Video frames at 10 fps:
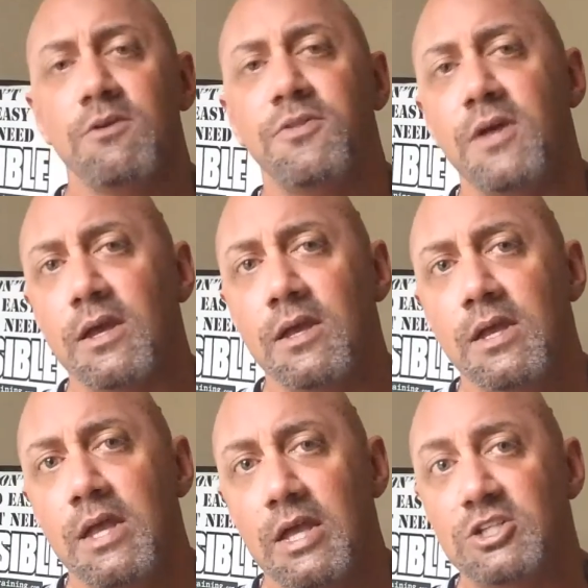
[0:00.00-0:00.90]
her thing,
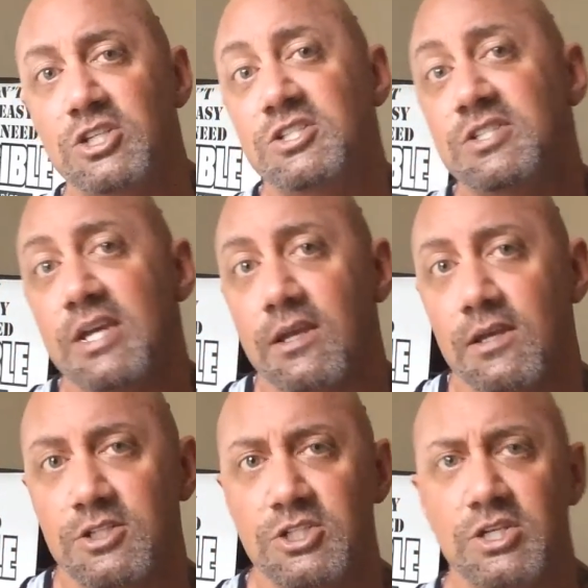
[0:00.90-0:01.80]
and she's sick,
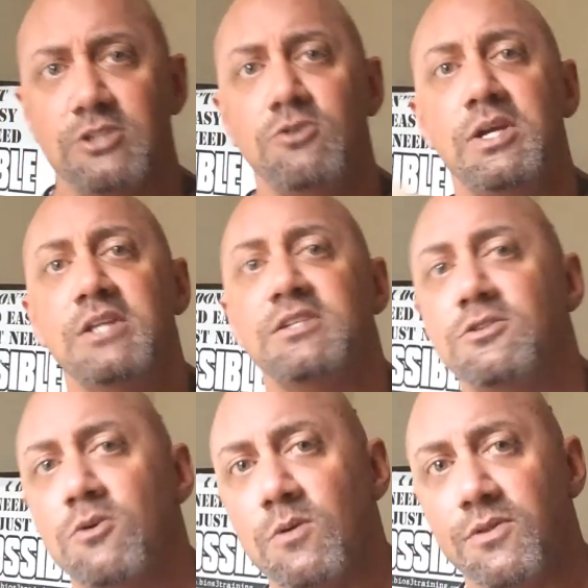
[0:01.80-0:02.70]
and she's got two kids on
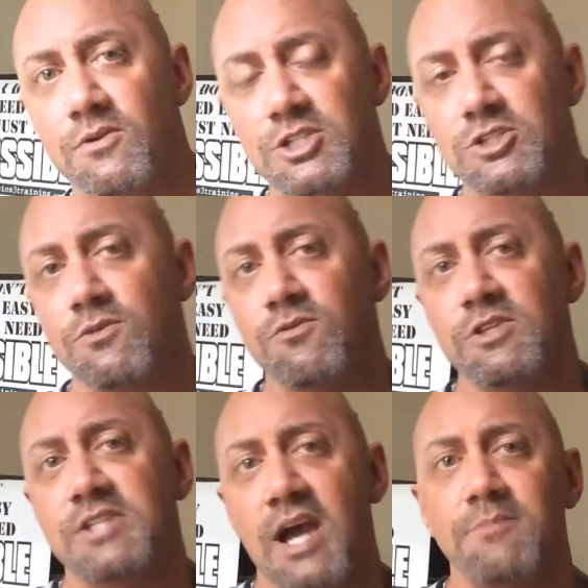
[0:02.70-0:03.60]
tour with her, and she's going through
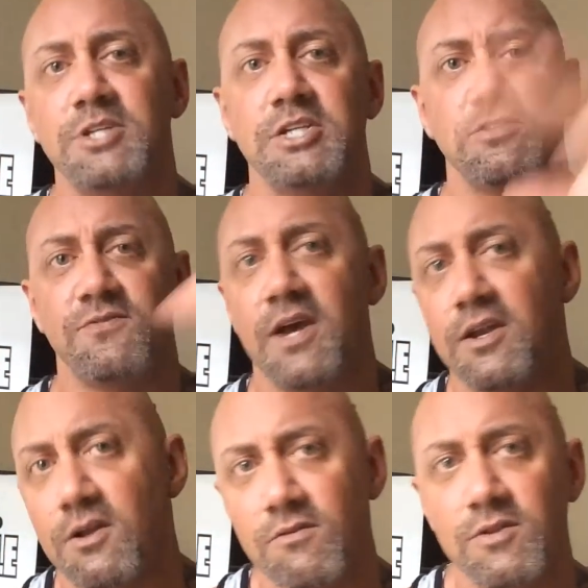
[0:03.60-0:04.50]
these time changes, flying
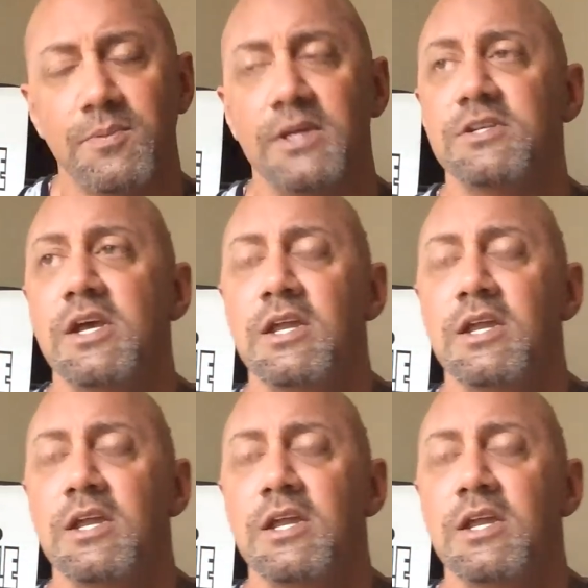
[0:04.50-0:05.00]
all over the place.